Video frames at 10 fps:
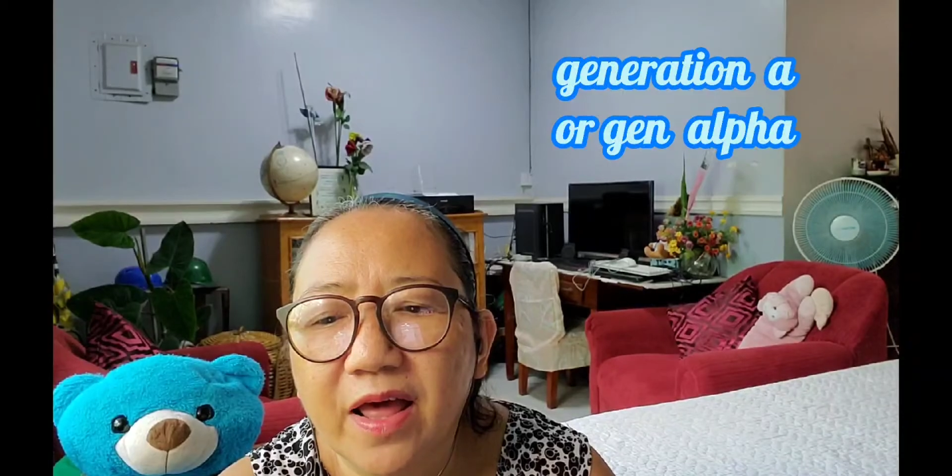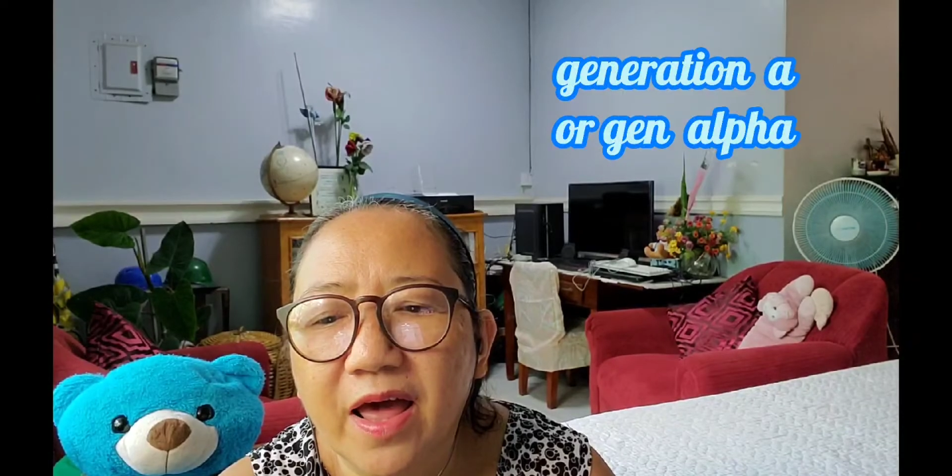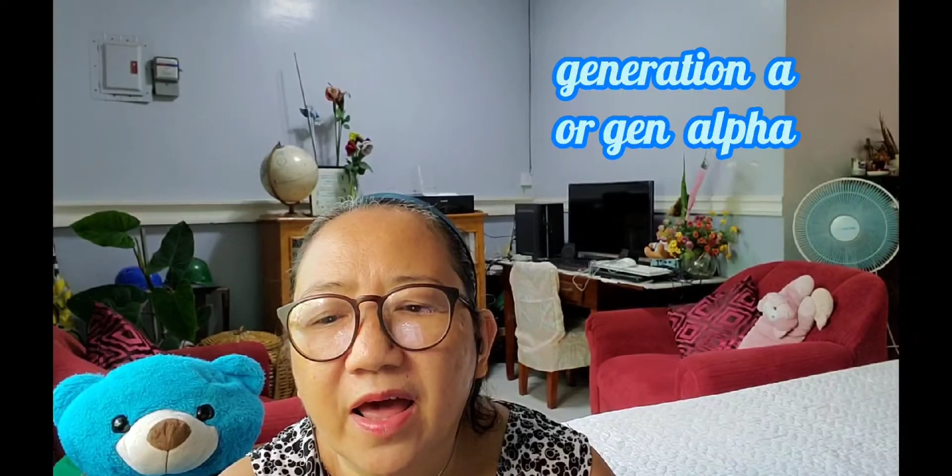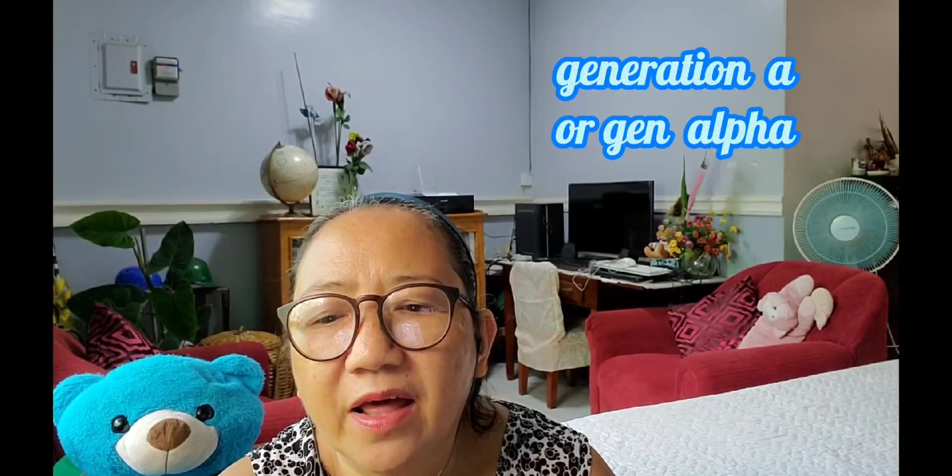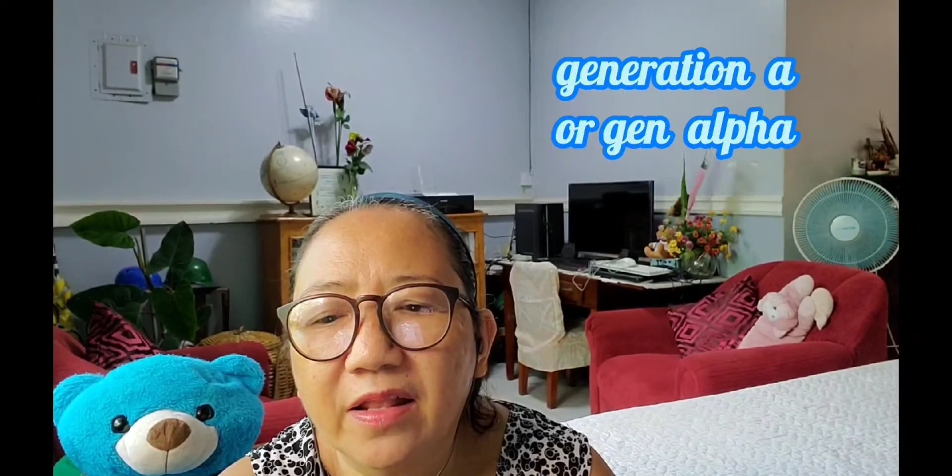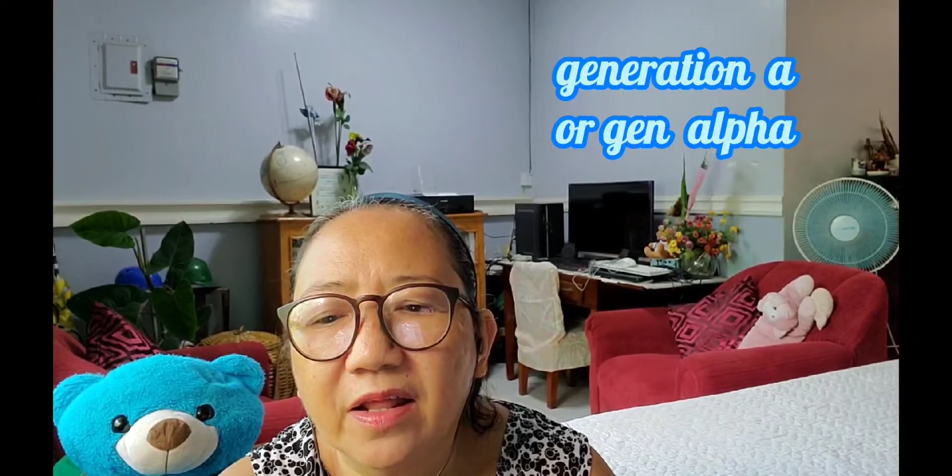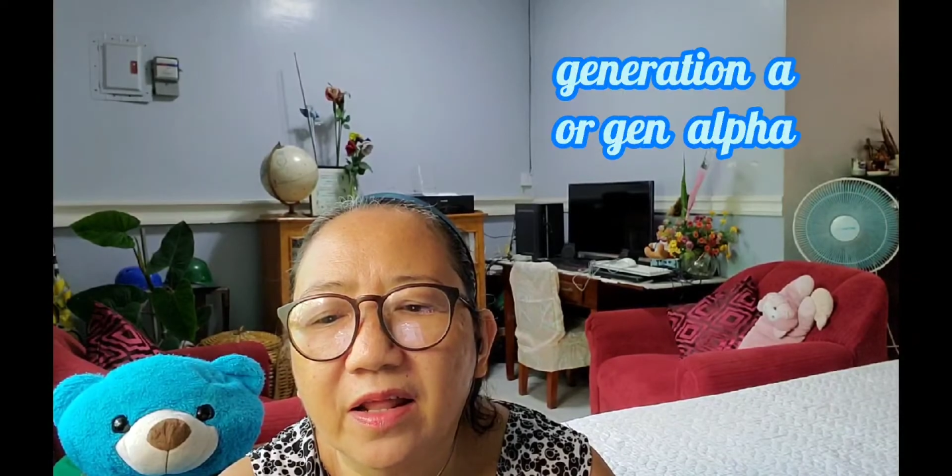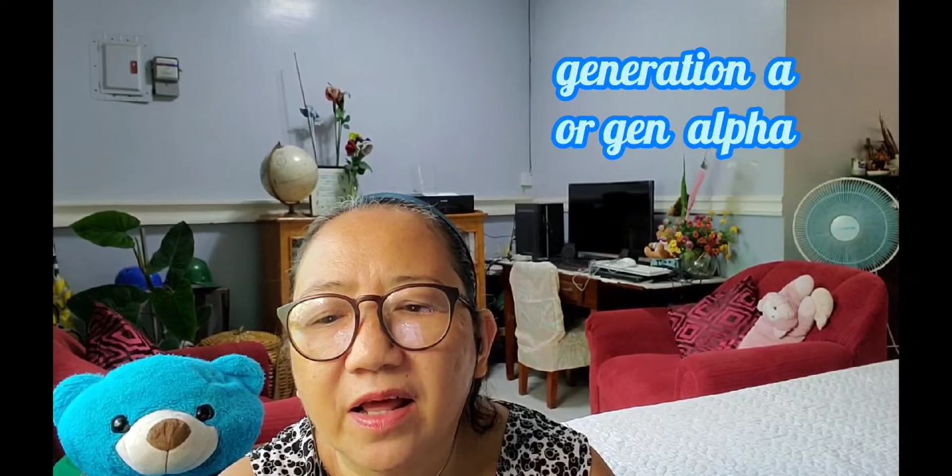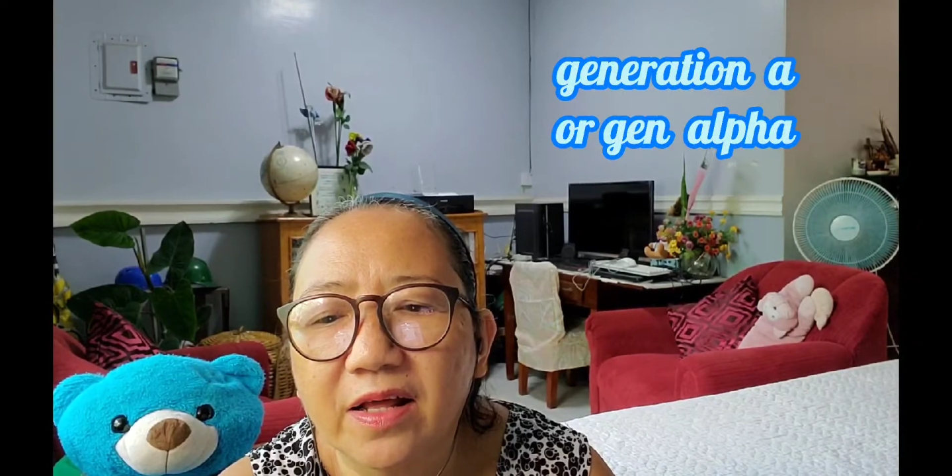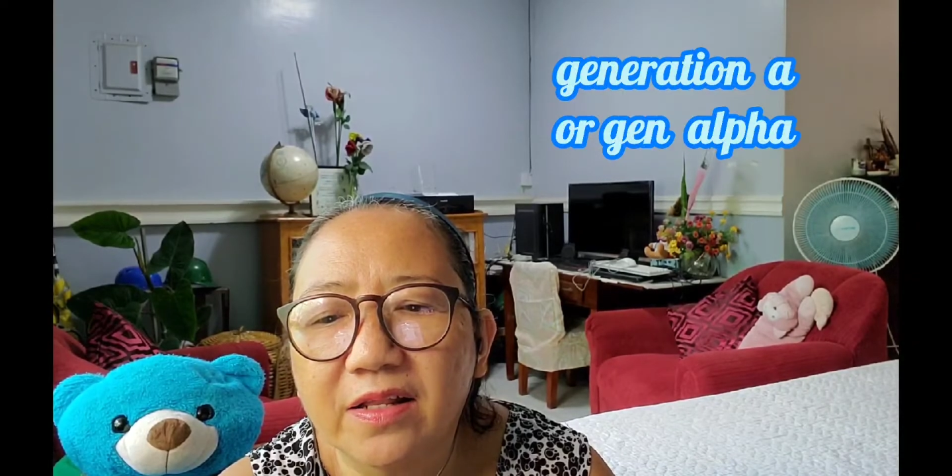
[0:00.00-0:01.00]
had
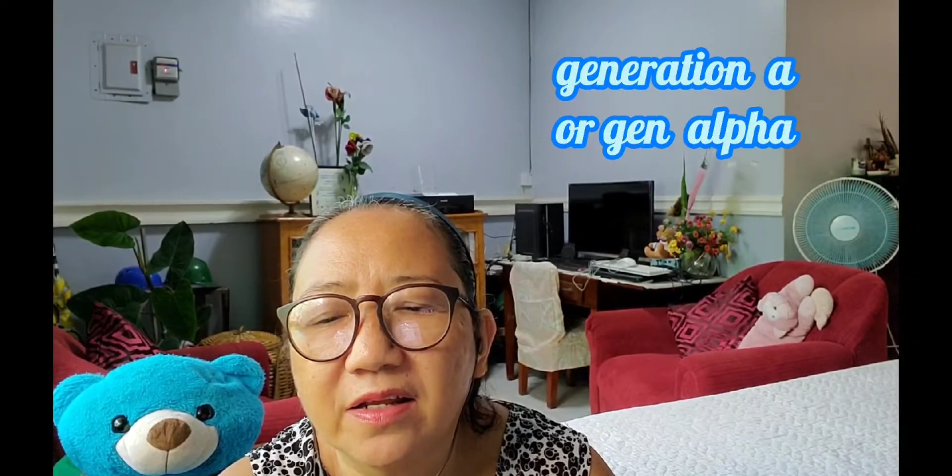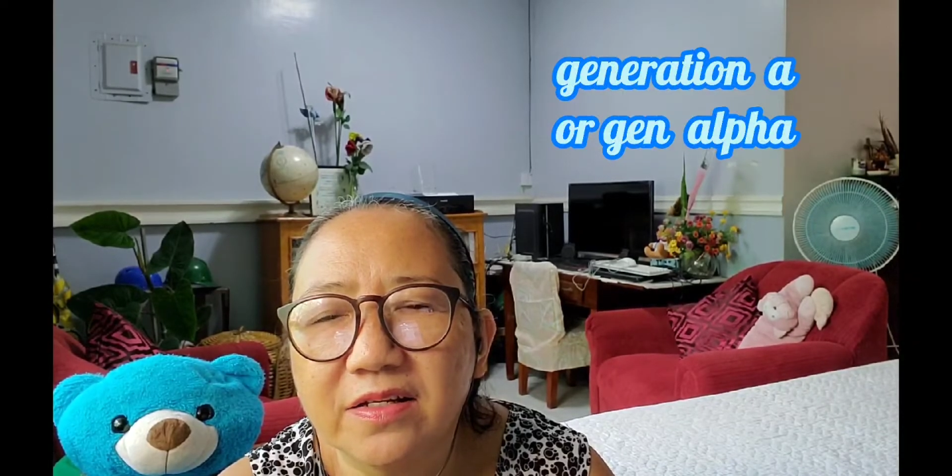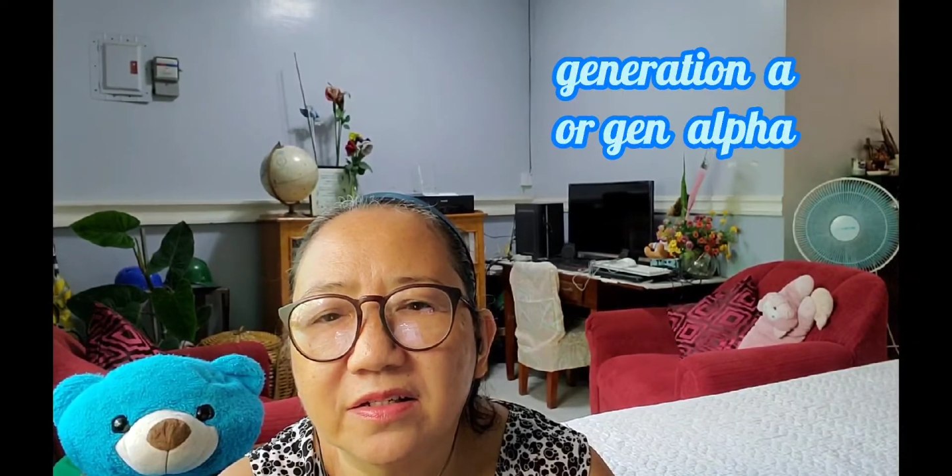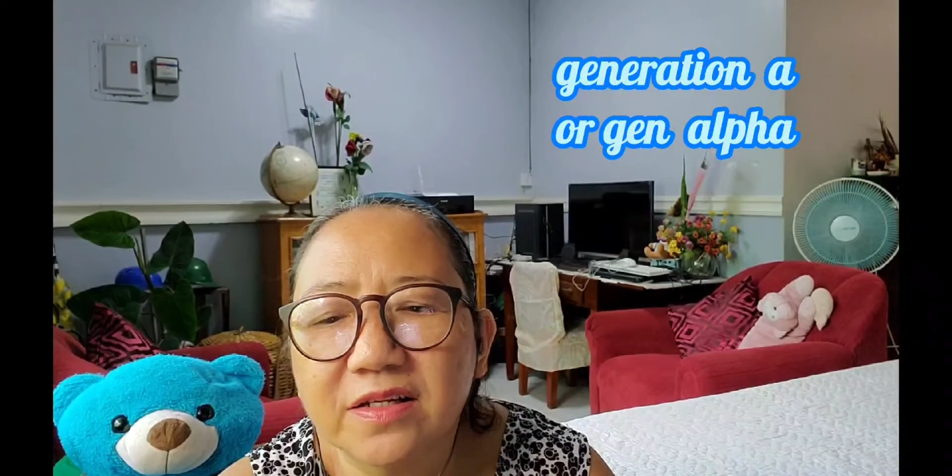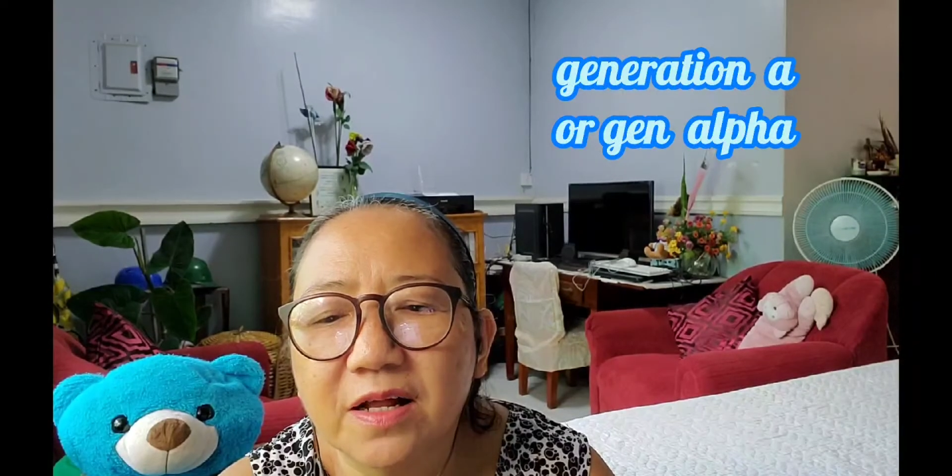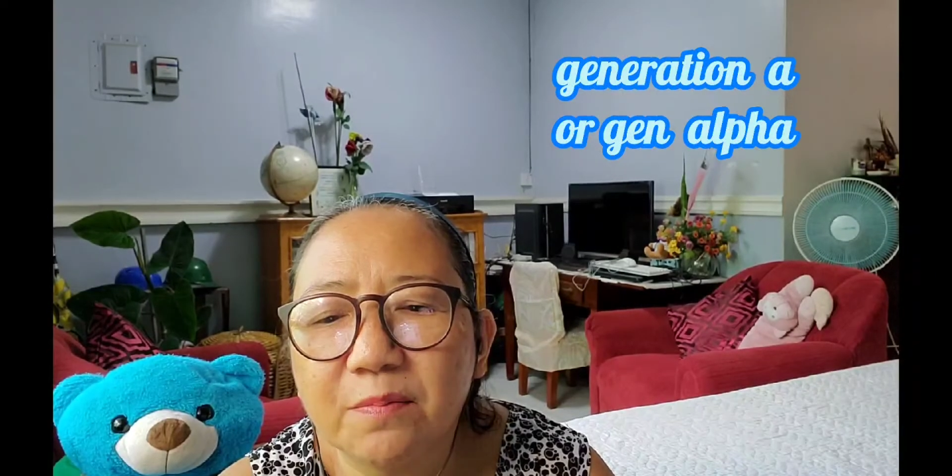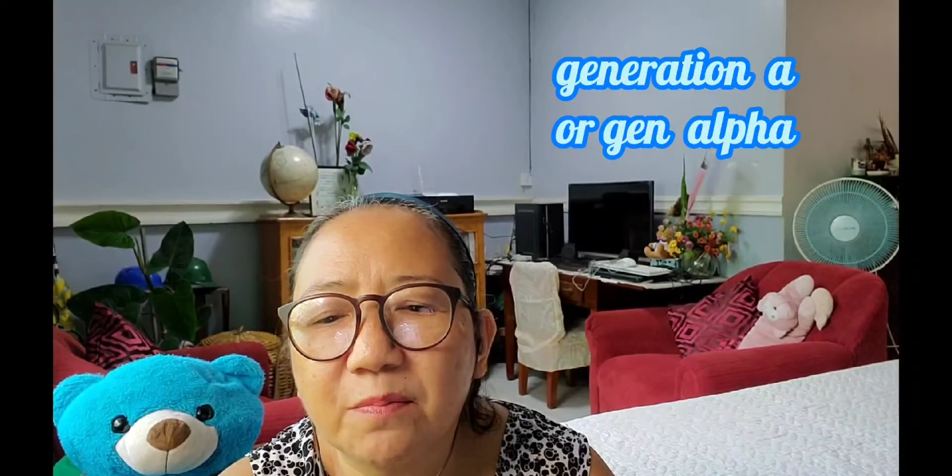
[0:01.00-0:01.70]
a digital